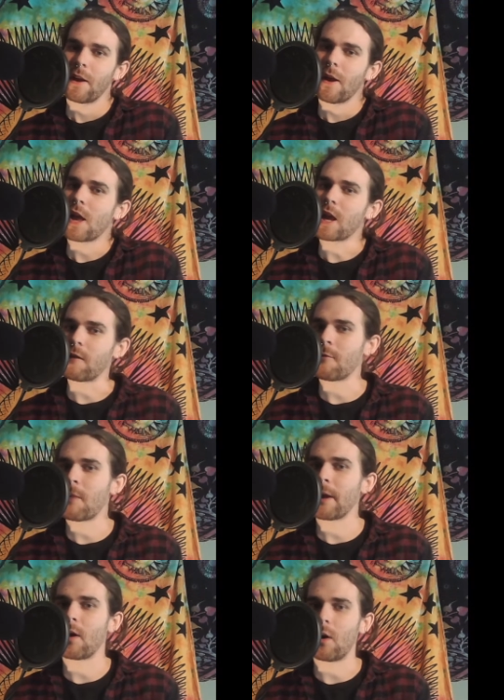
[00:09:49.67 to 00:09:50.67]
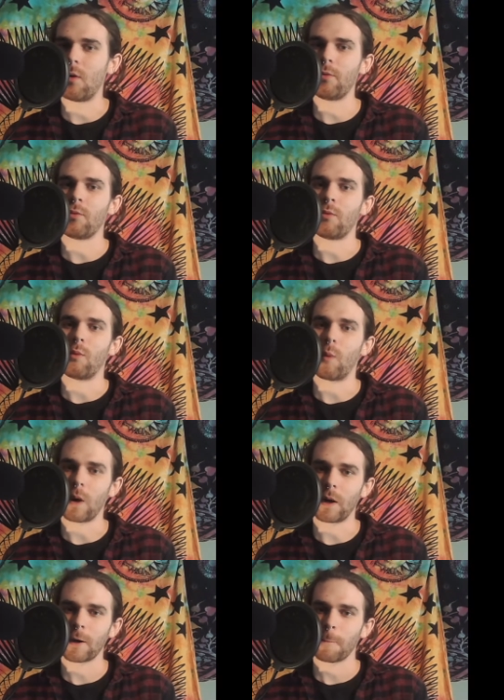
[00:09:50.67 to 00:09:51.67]
Even my own
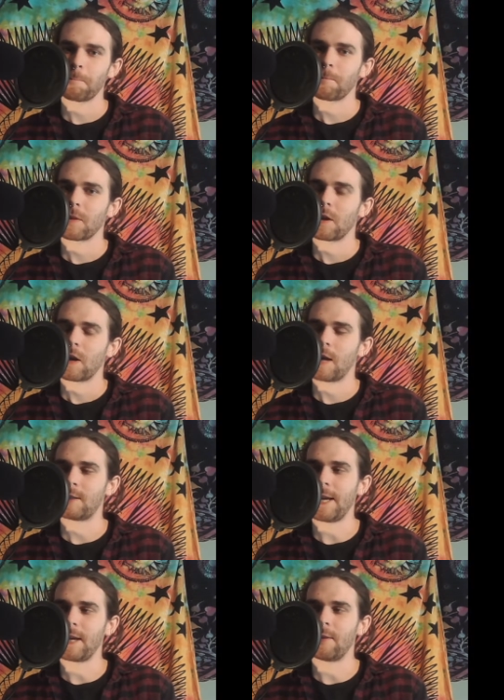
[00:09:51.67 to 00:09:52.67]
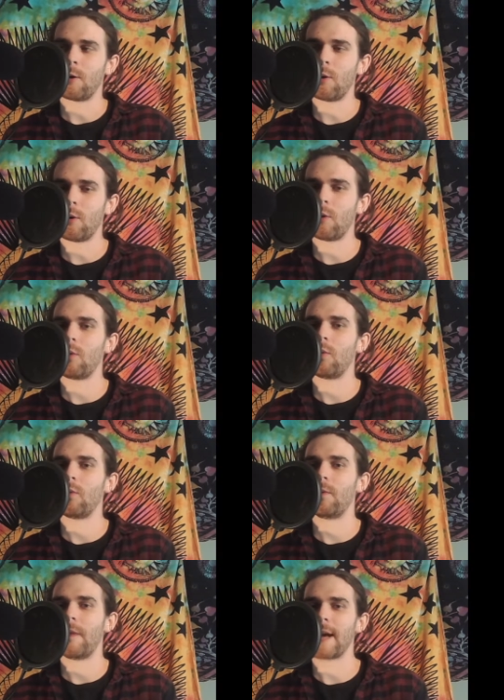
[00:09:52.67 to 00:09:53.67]
work had taken the whole
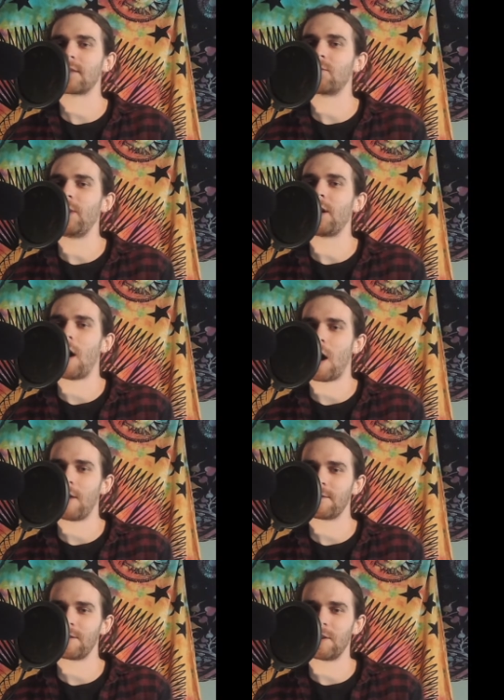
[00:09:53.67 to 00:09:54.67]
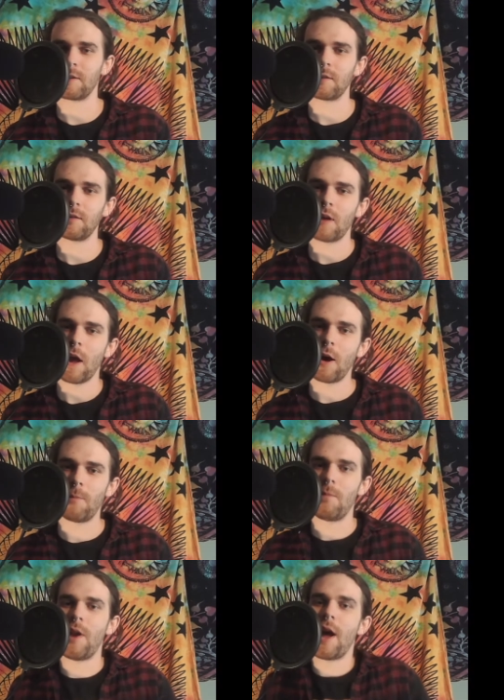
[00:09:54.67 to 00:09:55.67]
next week off to
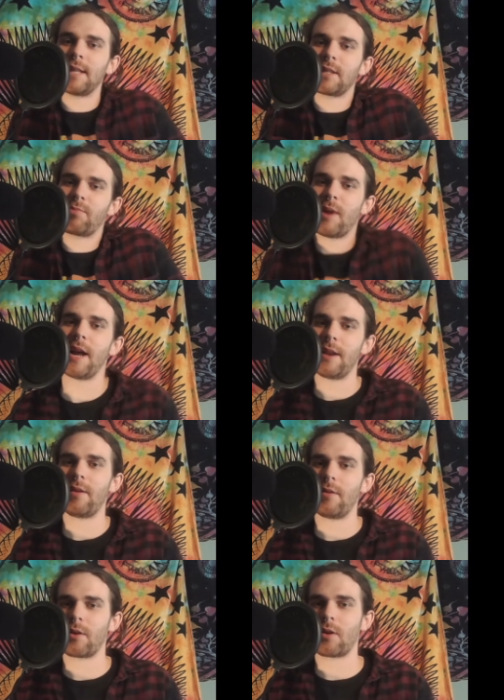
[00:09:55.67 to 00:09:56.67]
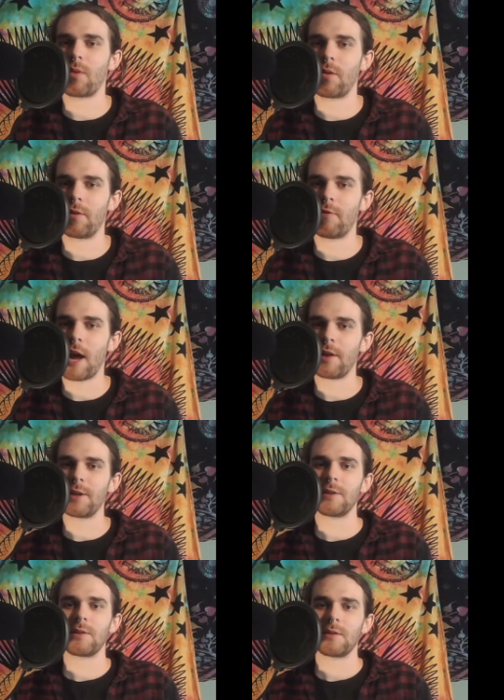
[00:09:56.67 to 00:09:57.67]
help not spread the coronavirus.